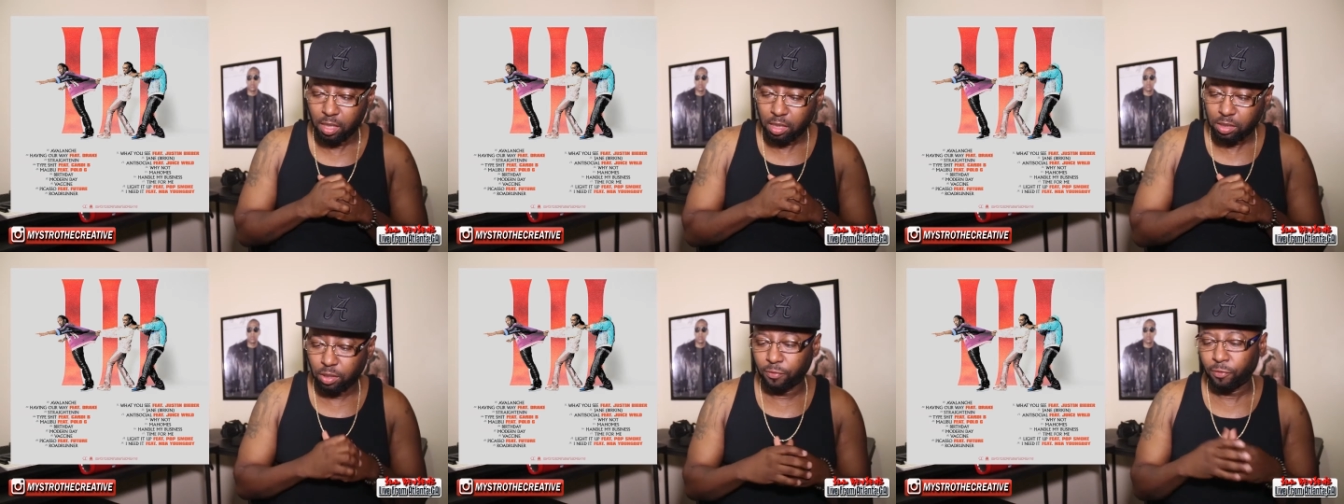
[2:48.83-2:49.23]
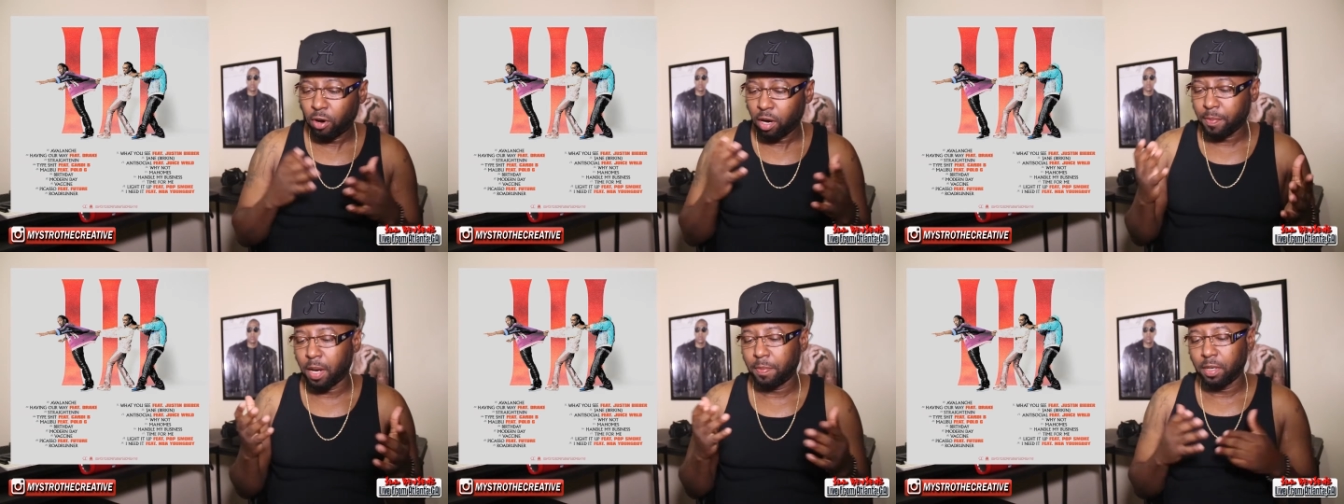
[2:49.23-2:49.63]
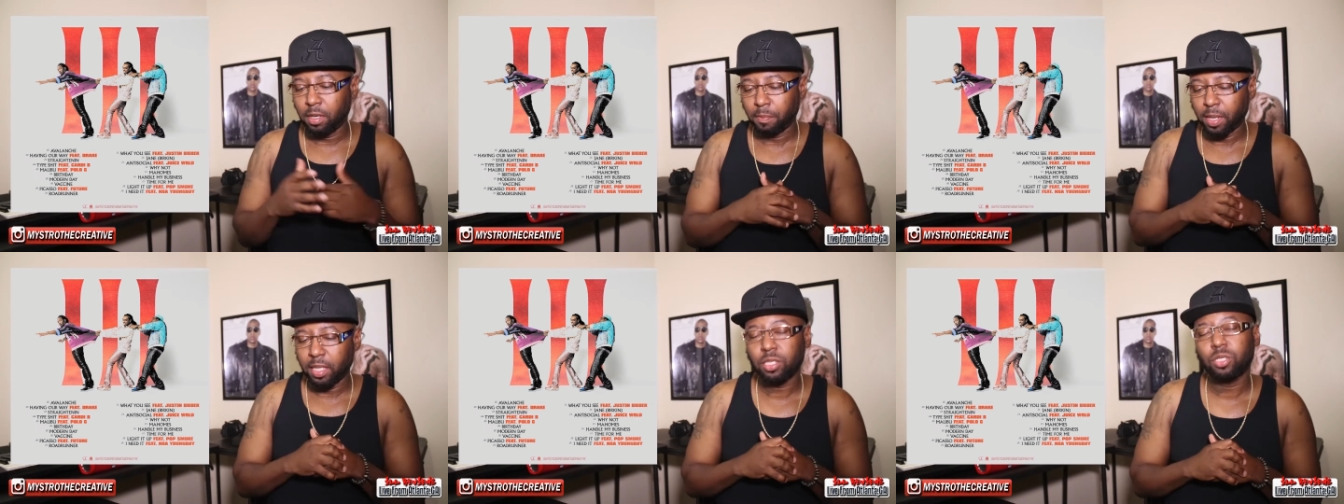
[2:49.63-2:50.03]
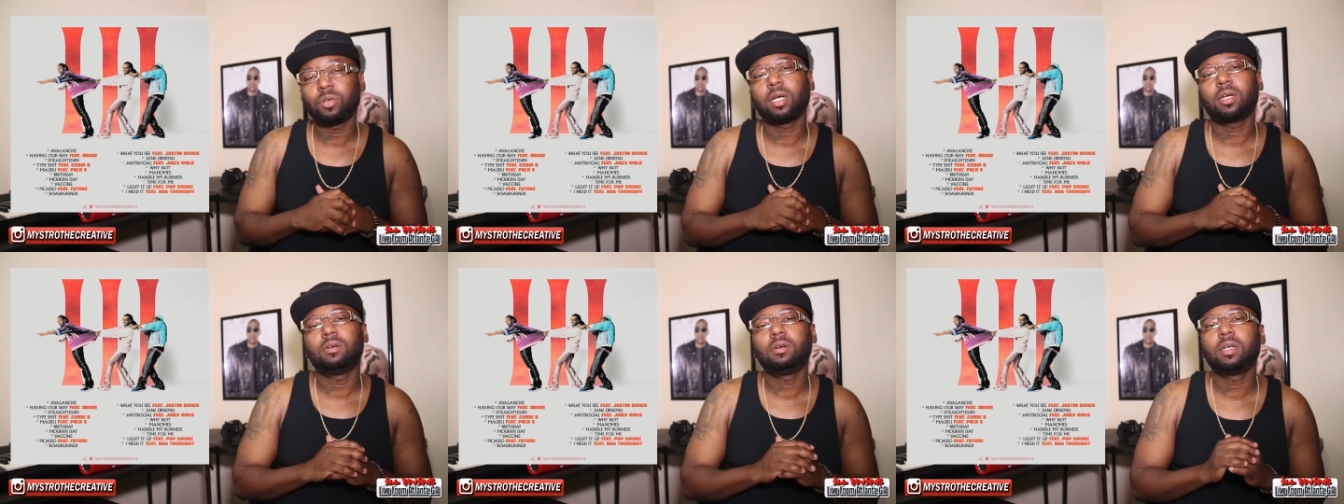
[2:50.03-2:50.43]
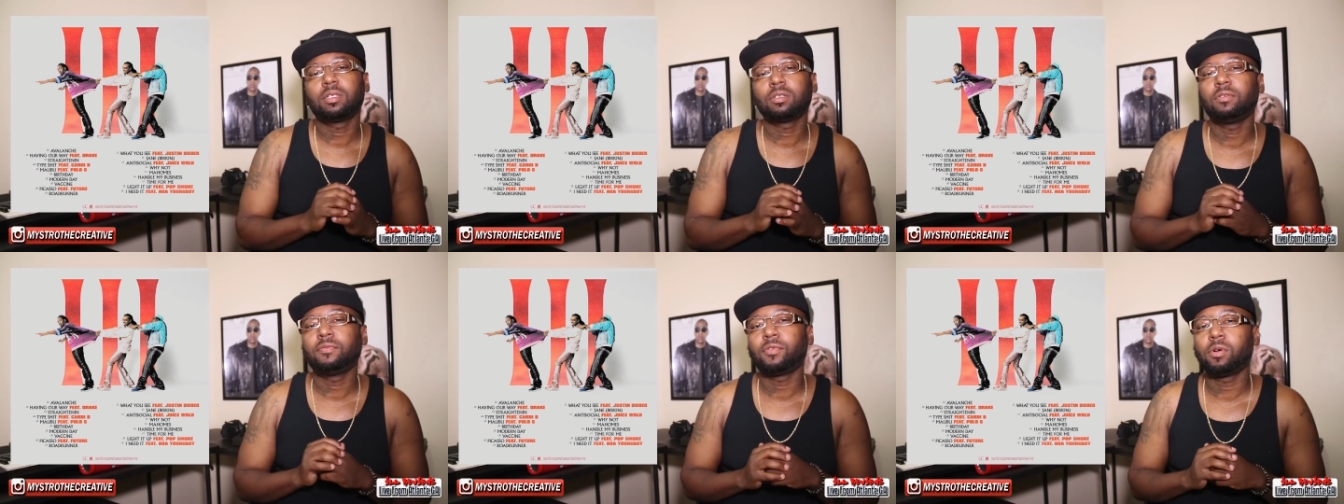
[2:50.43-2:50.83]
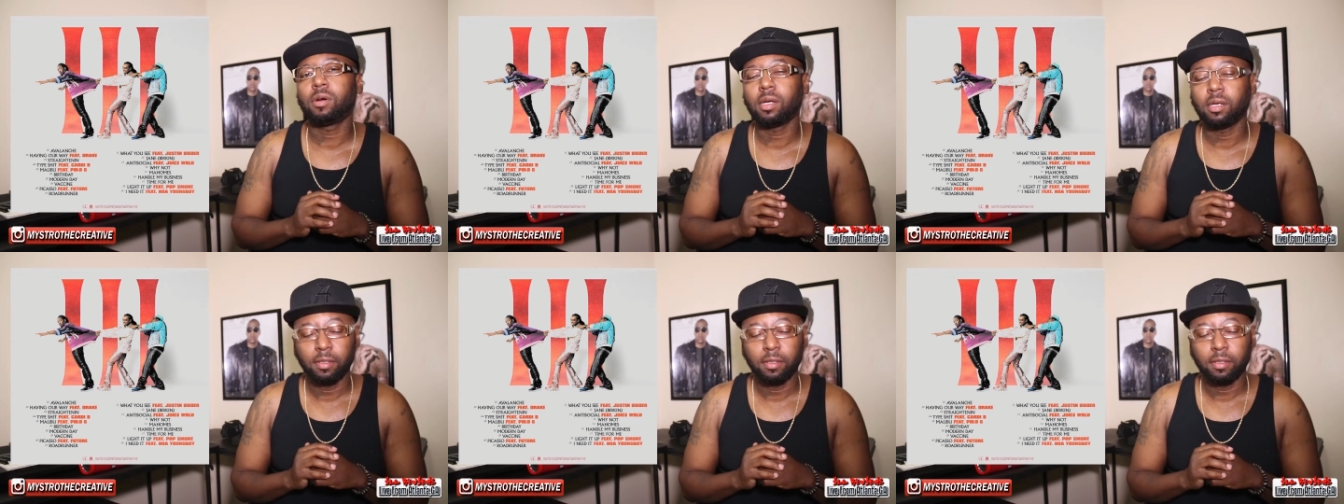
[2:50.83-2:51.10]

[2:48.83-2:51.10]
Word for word: So far, it might be the best track on here so far.